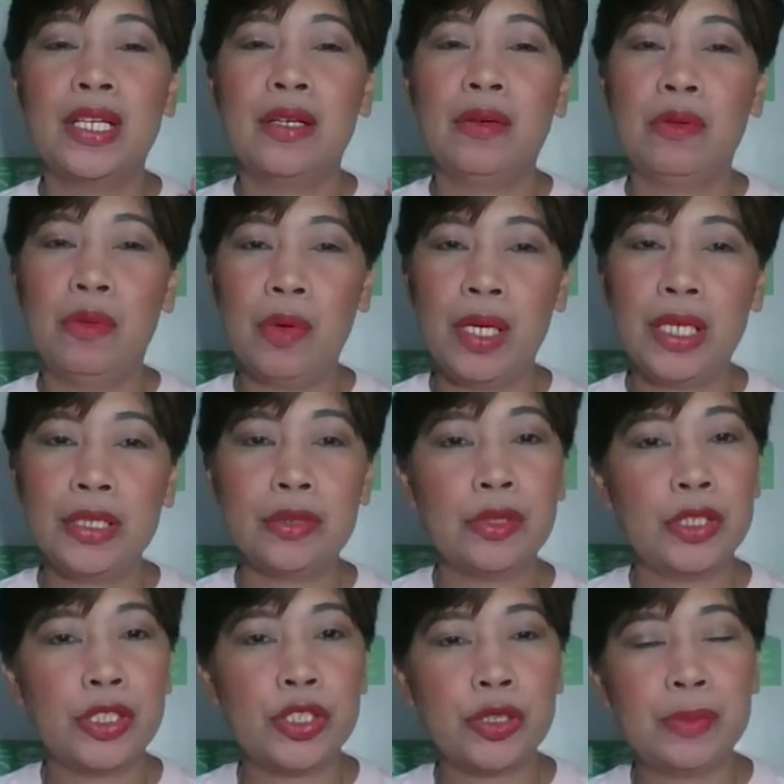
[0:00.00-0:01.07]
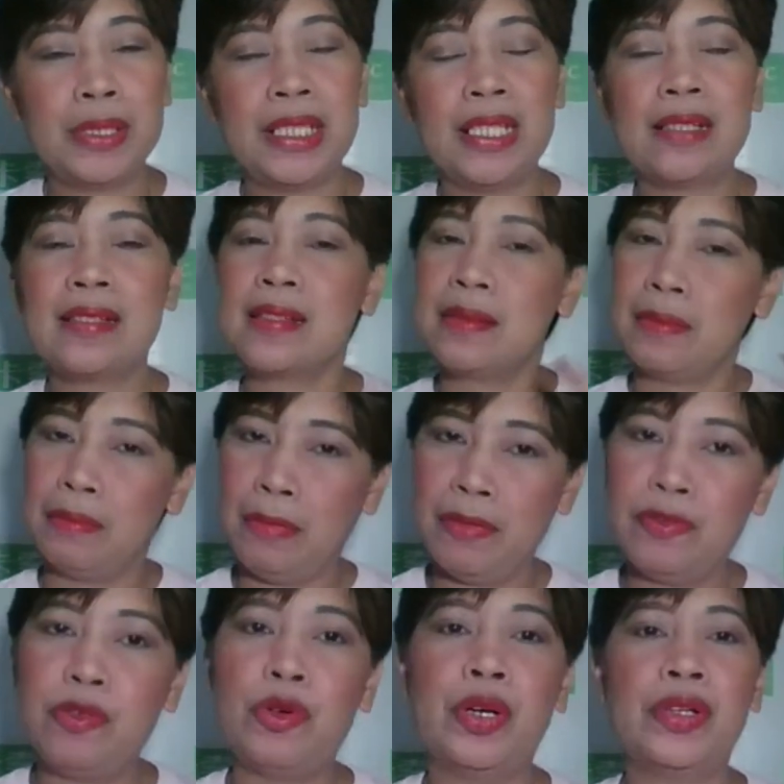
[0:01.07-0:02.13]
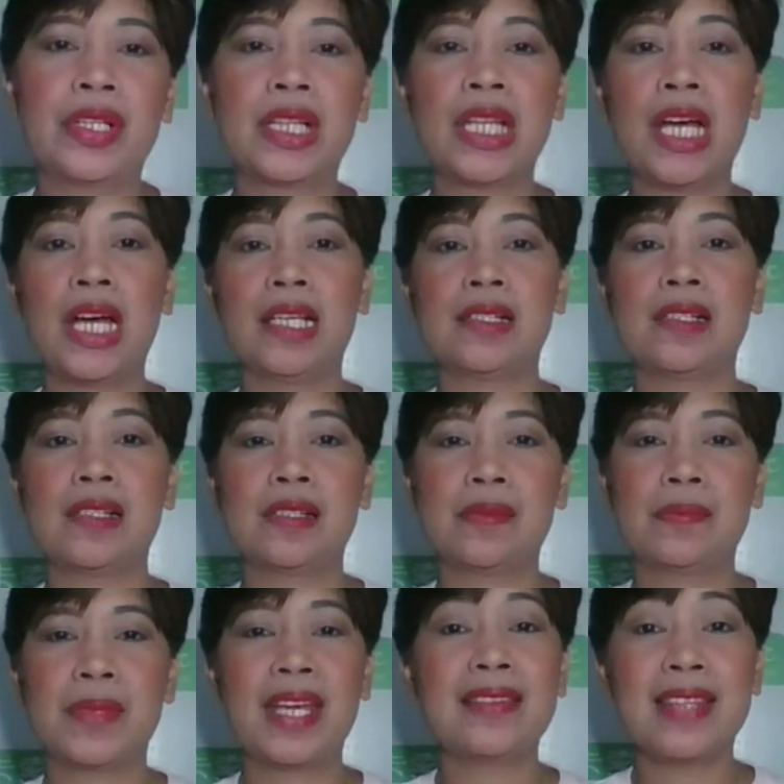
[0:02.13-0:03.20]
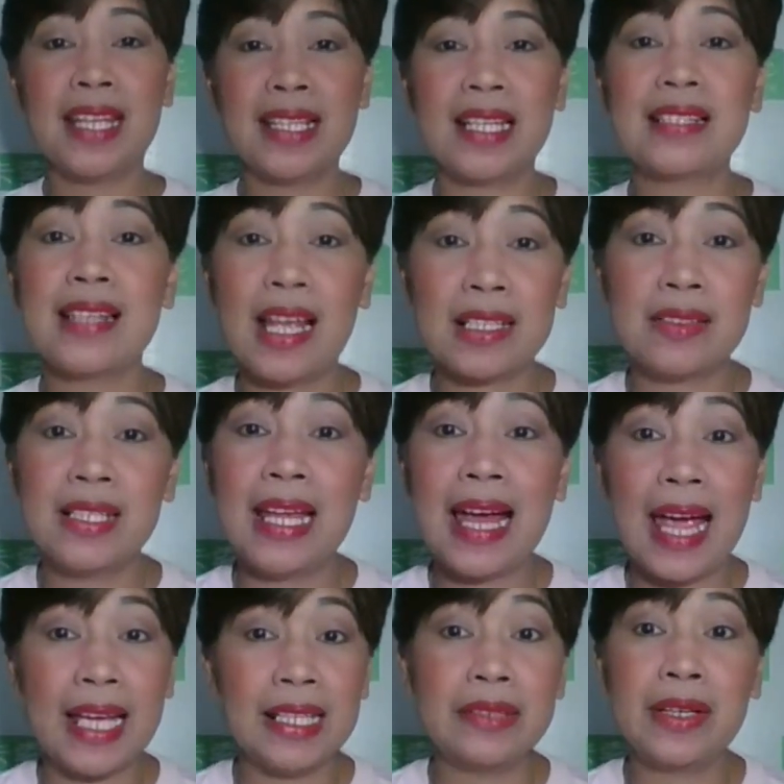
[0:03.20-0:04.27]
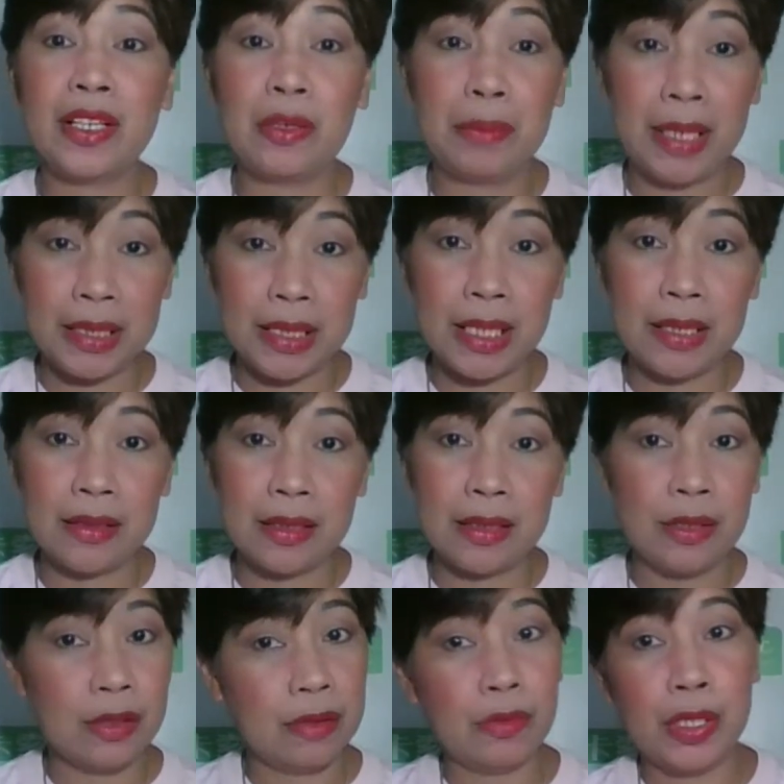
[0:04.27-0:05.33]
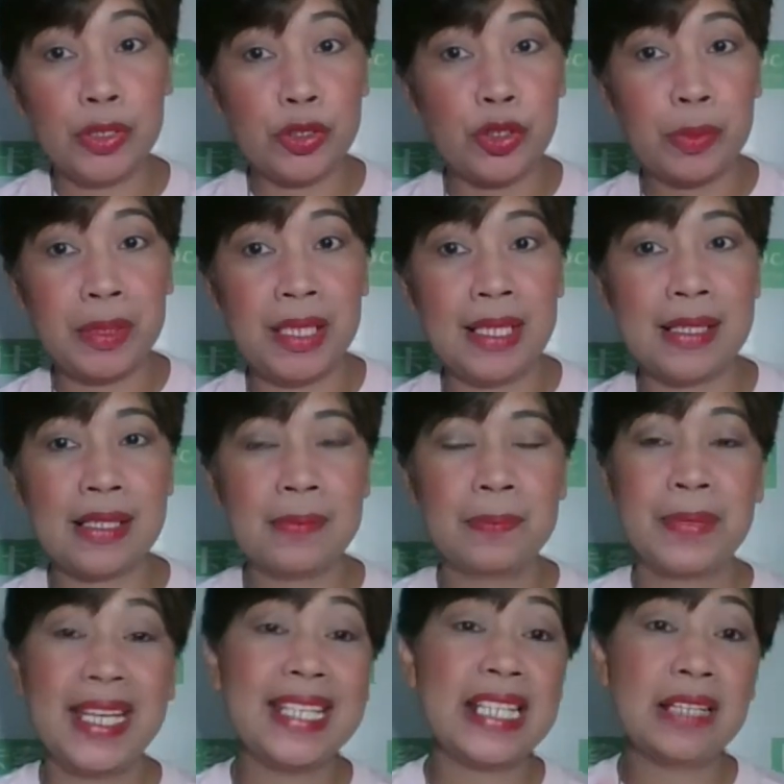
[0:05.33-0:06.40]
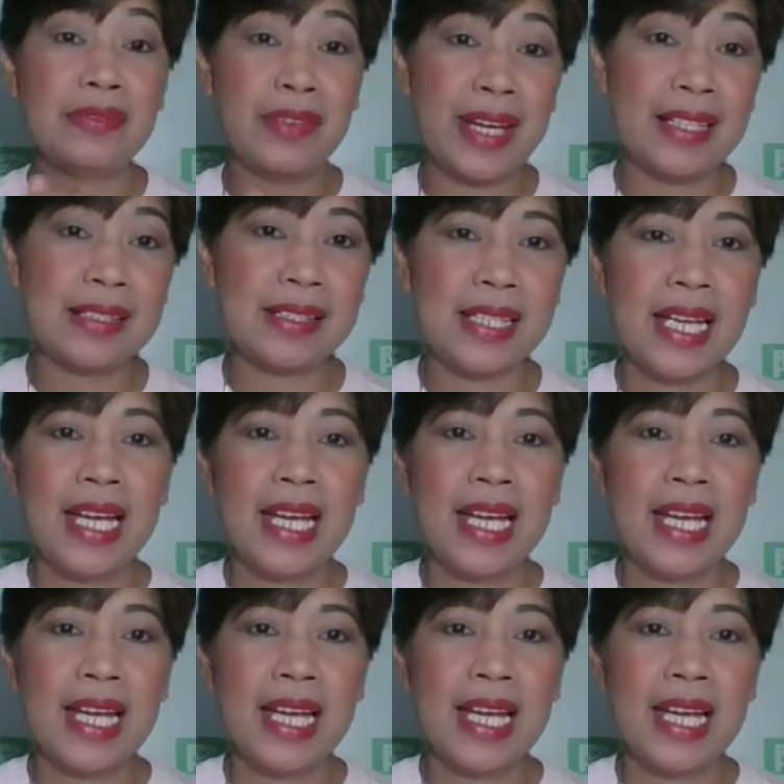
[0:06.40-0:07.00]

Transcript: 1 or 2 minutes before the class. And that is actually highly recommended. 1 to 2 minutes in advance,